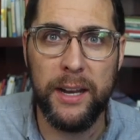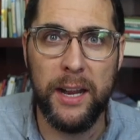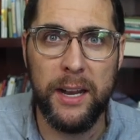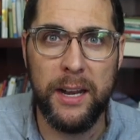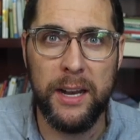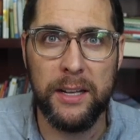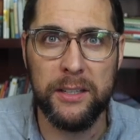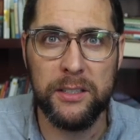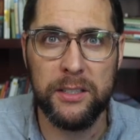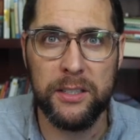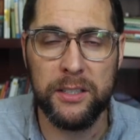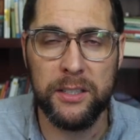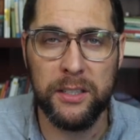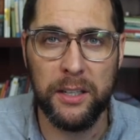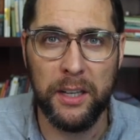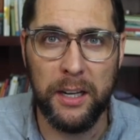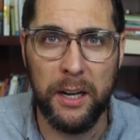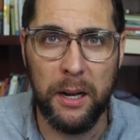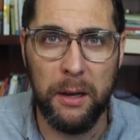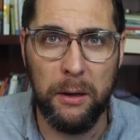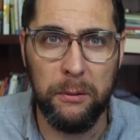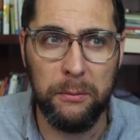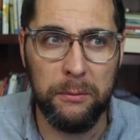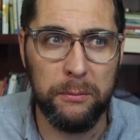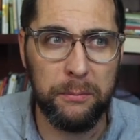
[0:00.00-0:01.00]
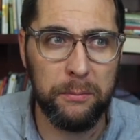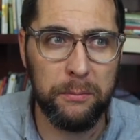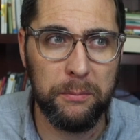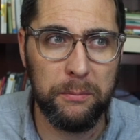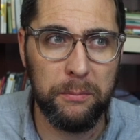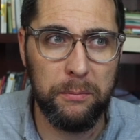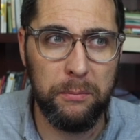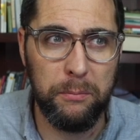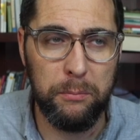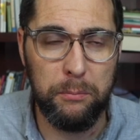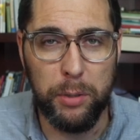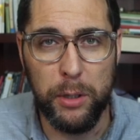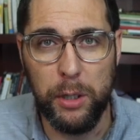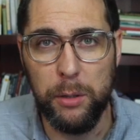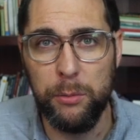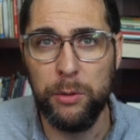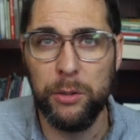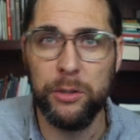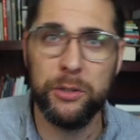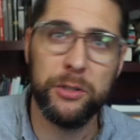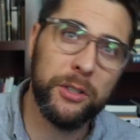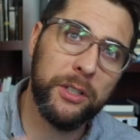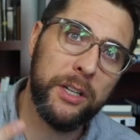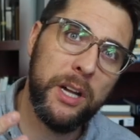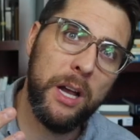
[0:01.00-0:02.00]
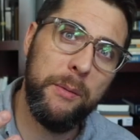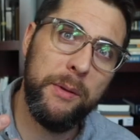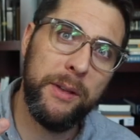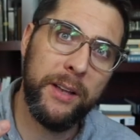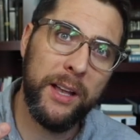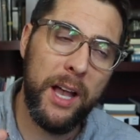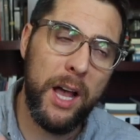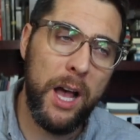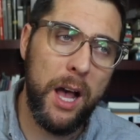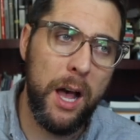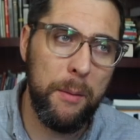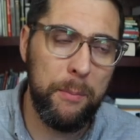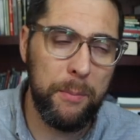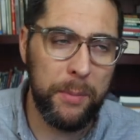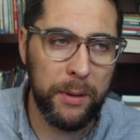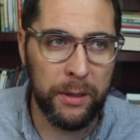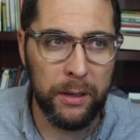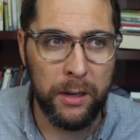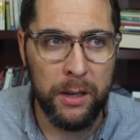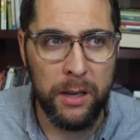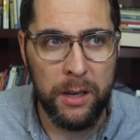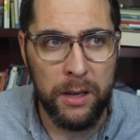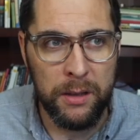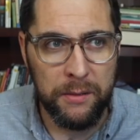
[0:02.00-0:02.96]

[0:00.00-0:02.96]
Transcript: And it's, you know, boomers are coming up and